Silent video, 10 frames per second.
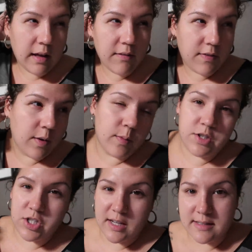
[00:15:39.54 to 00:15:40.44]
Fit
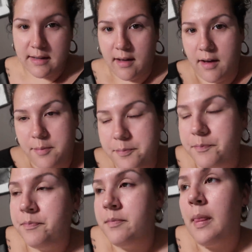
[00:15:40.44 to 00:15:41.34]
with Jessica.
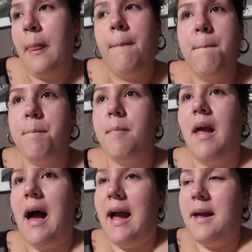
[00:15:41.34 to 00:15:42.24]

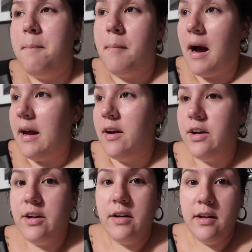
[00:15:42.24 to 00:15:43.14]
I
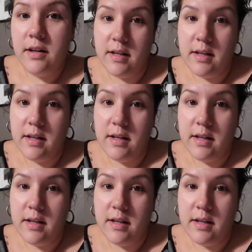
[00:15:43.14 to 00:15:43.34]
admire